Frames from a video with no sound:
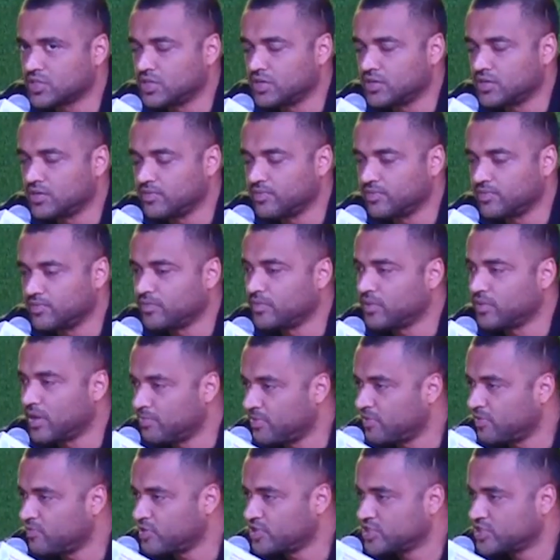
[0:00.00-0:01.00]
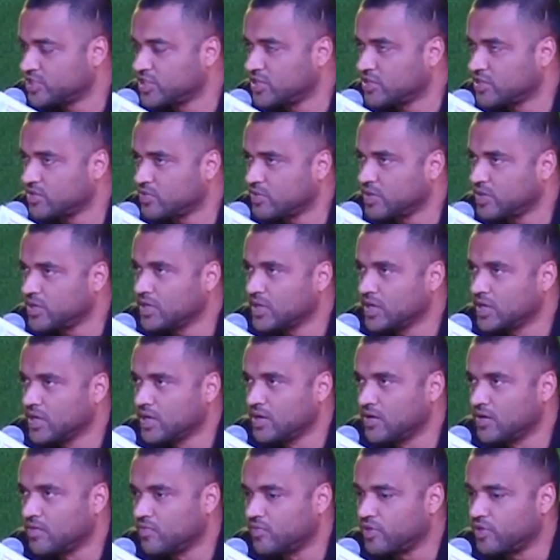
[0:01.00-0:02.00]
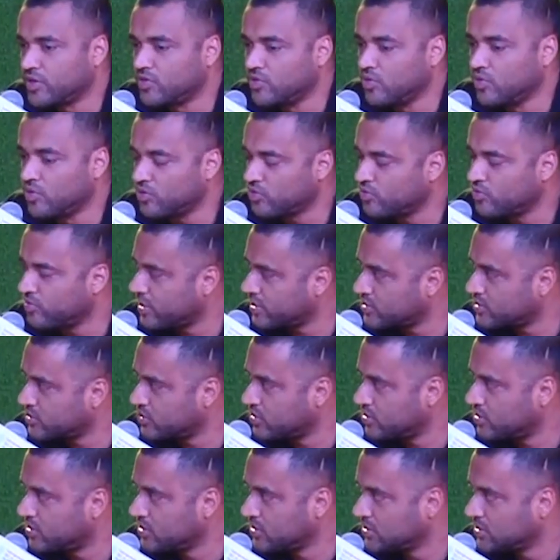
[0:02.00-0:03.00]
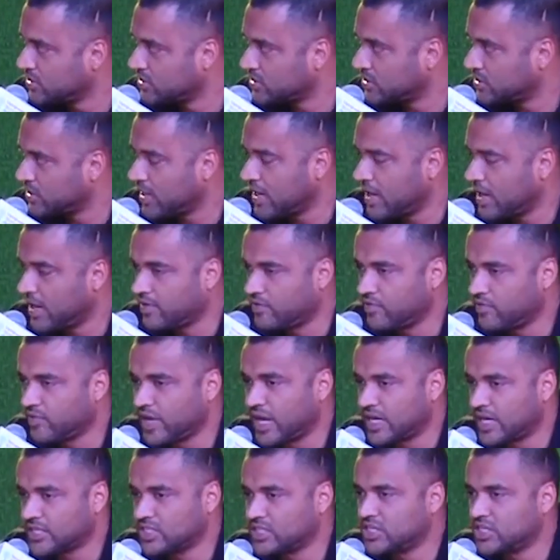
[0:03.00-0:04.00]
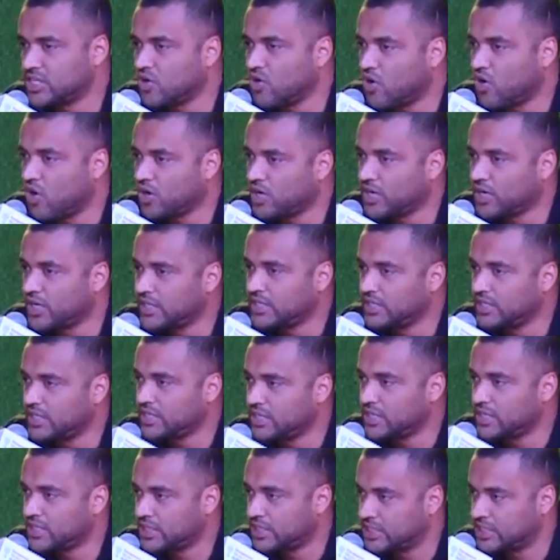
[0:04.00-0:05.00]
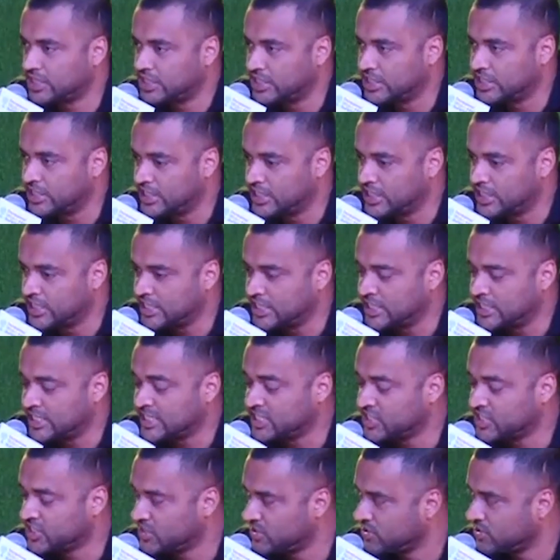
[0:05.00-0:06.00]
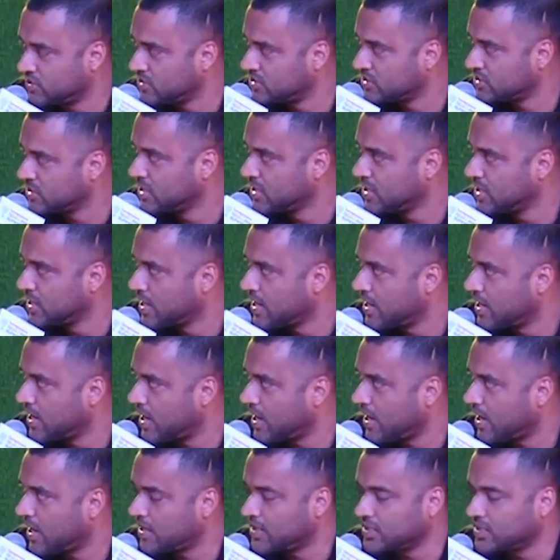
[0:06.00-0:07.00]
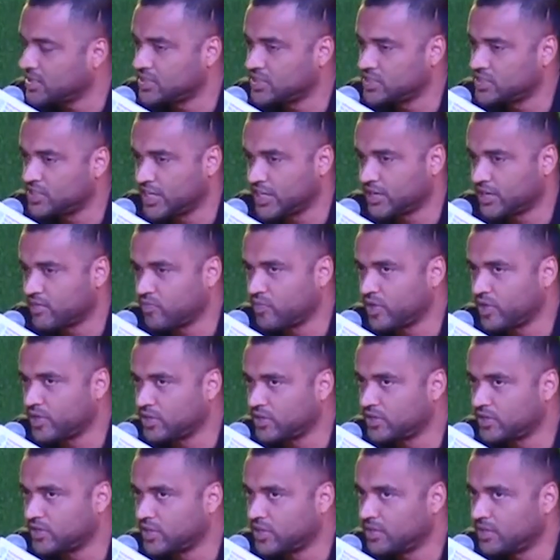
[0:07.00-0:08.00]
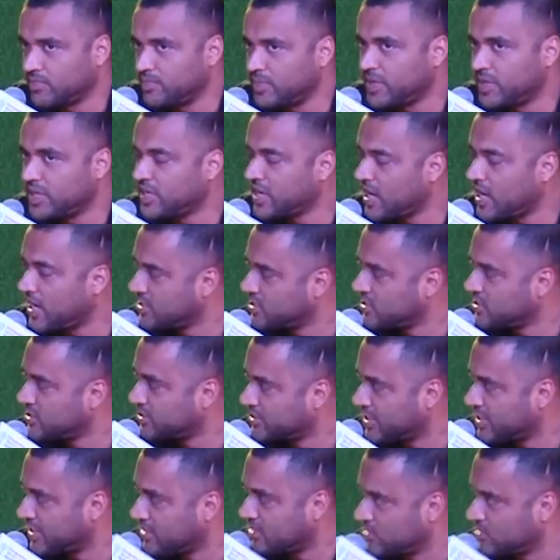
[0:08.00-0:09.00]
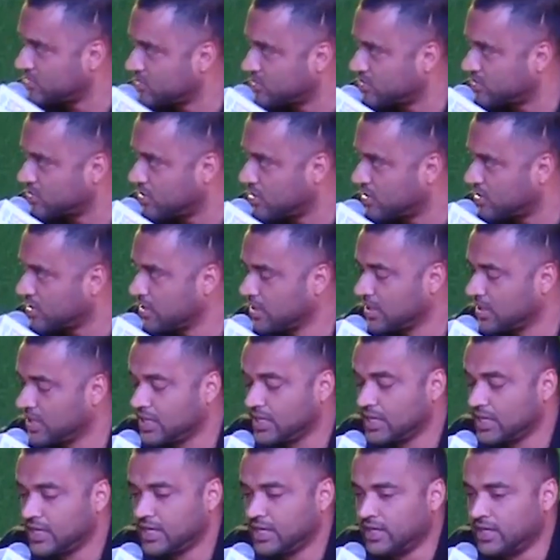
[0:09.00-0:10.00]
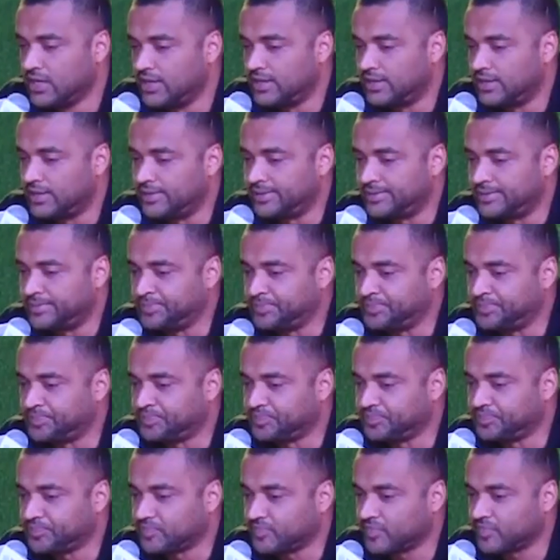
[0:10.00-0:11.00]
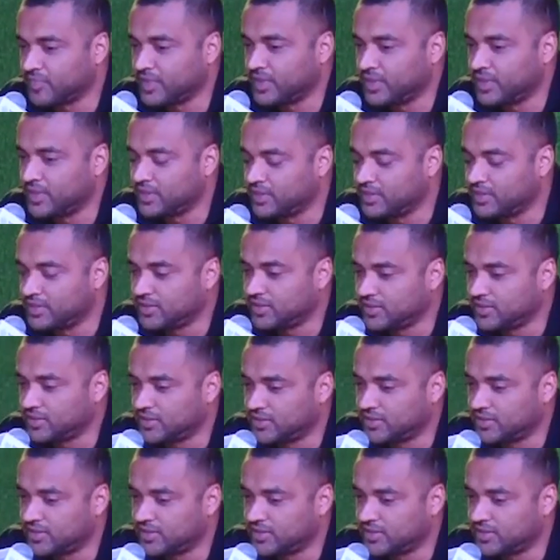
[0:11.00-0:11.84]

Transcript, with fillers: uh, I mean, we still do it. We go to restaurants and we actually audit their kitchens sure. and check whether they meet hygiene standards or not. Um, the